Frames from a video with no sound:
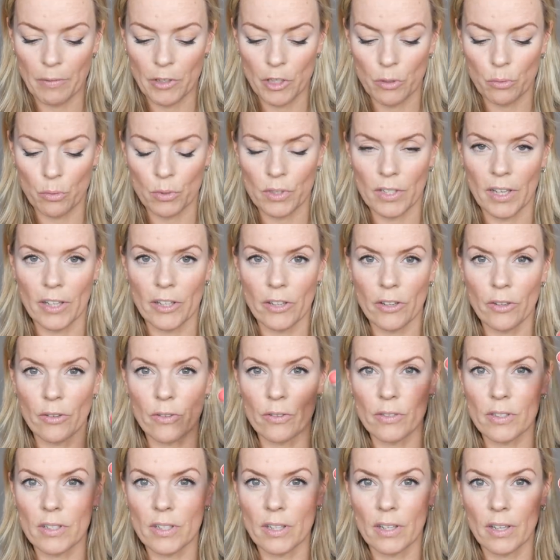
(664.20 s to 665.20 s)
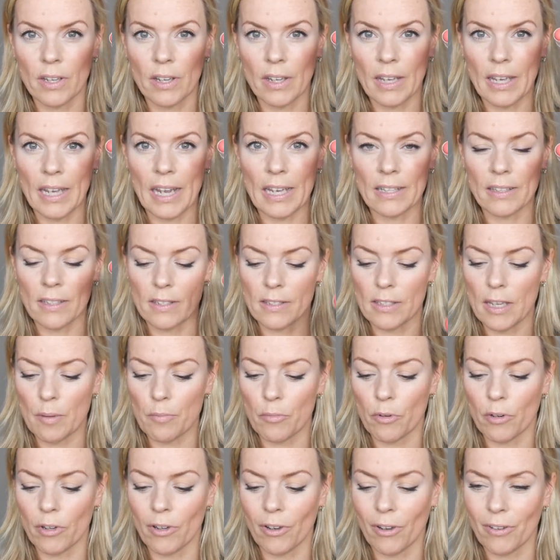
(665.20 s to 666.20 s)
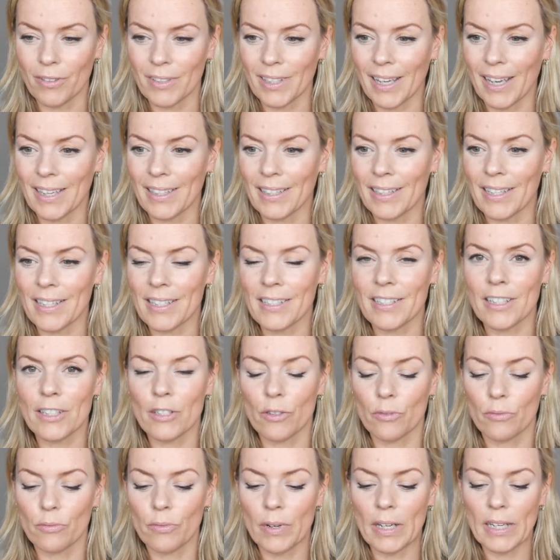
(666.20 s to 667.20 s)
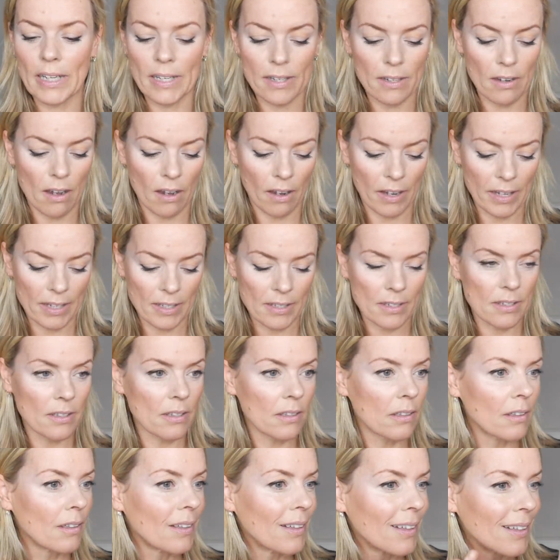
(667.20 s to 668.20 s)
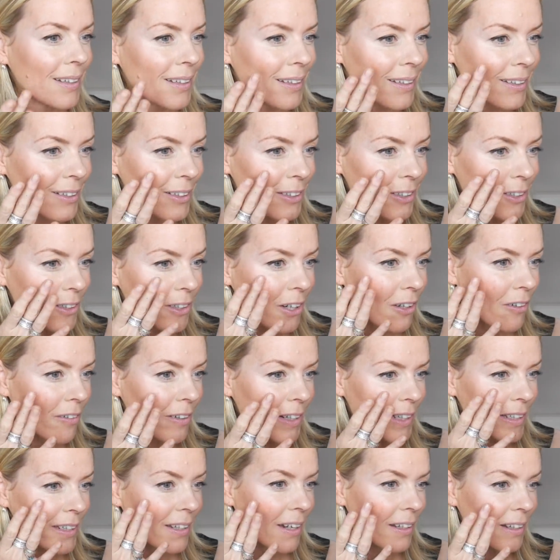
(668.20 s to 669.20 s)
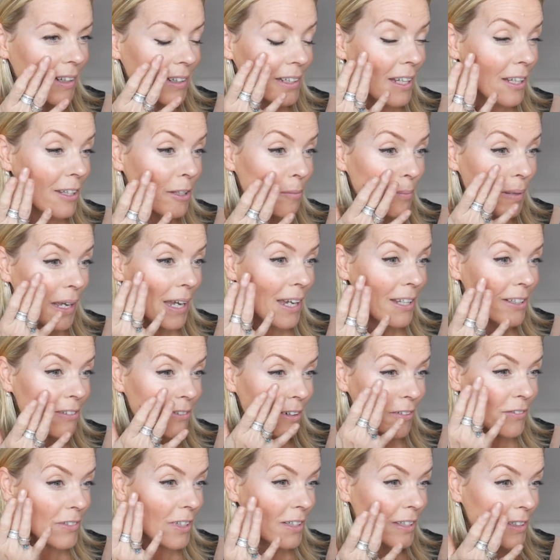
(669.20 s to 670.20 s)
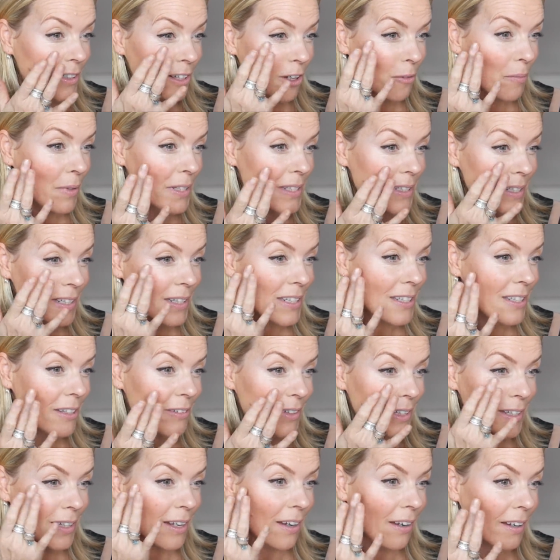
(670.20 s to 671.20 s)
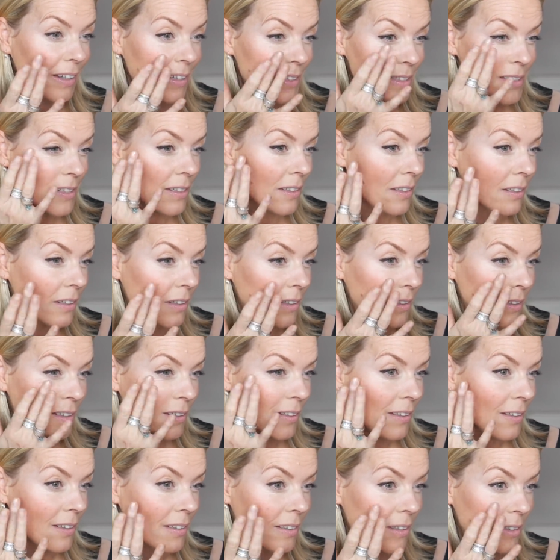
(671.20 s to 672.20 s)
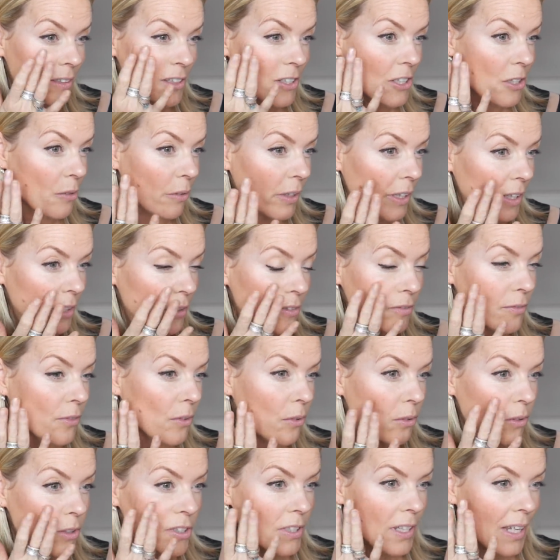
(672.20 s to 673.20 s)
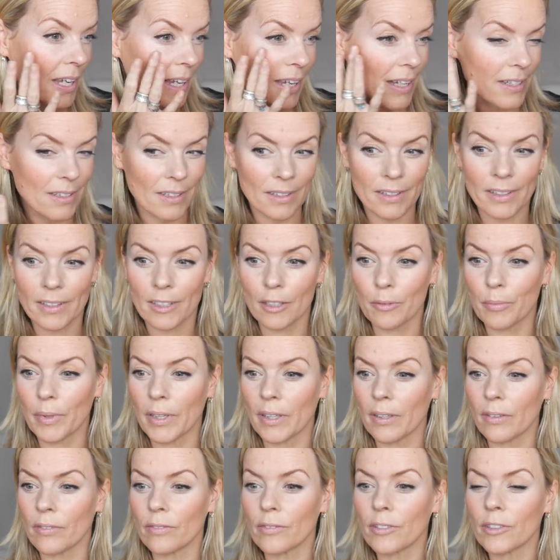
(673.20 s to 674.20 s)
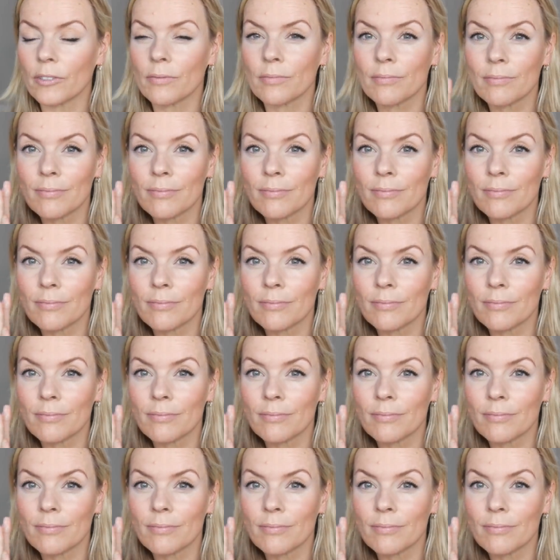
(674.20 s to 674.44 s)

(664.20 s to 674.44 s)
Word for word: which is what I used in the summer a lot. And it's just a really nice corally colour. Now the powder I've done on my skin is only light, so I can afford to add a little bit of